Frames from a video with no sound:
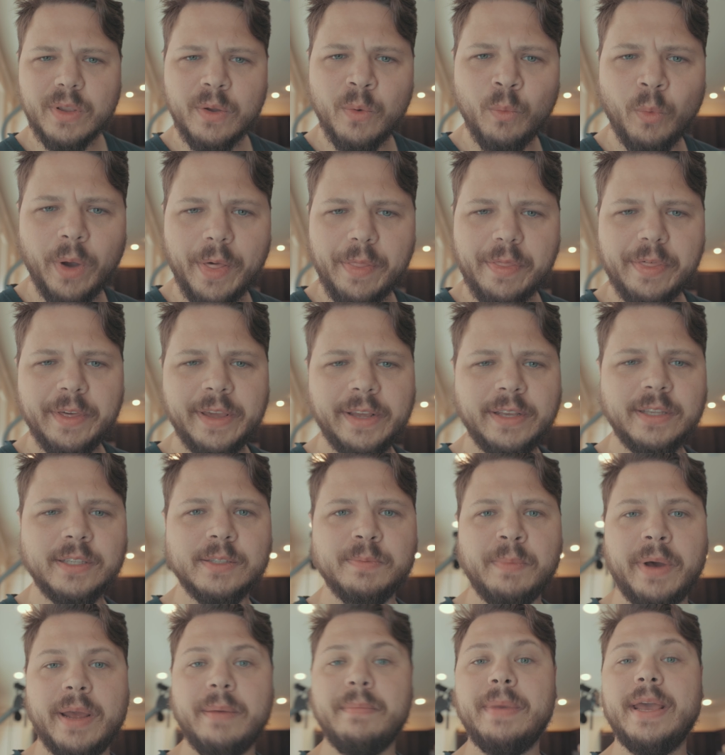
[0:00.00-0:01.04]
what
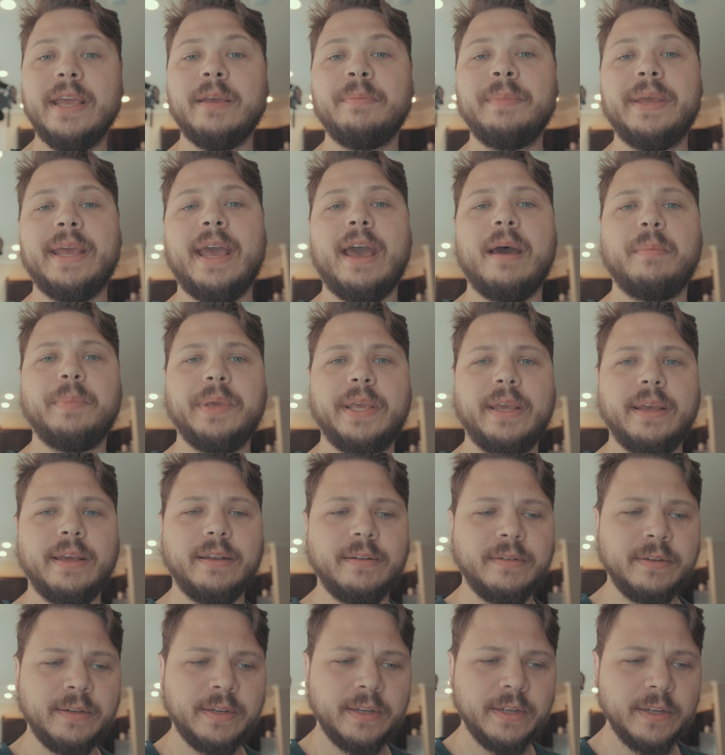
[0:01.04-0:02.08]
things might make me happy,
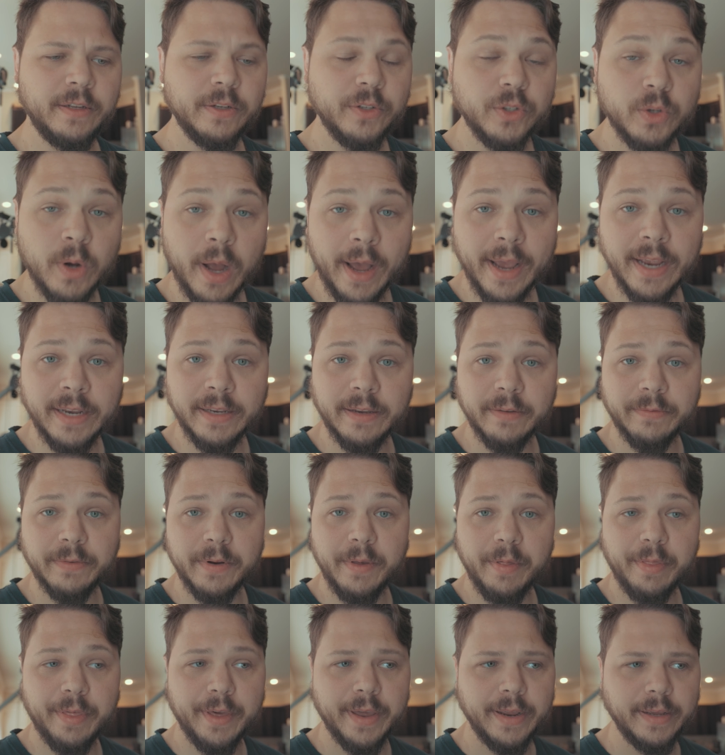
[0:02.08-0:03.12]
and trying
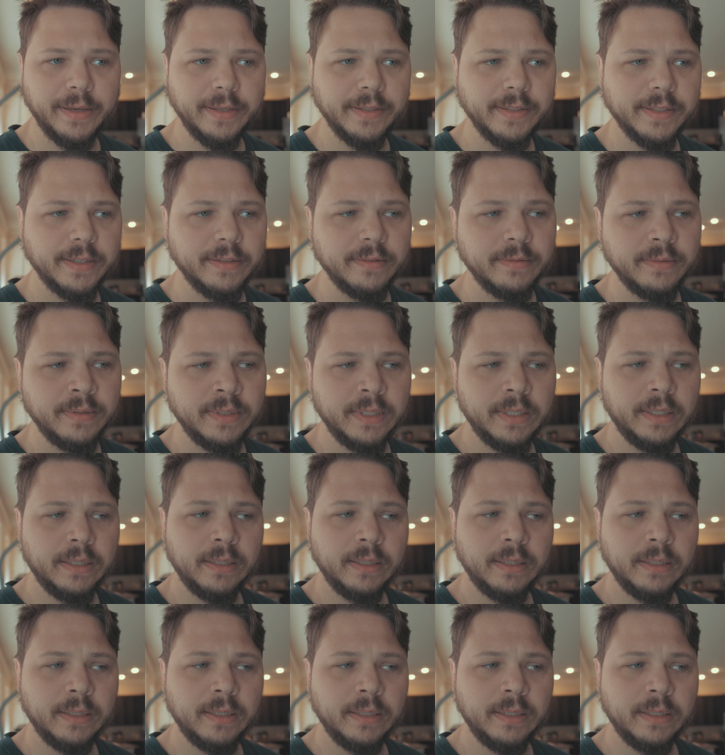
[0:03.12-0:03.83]
different things, and,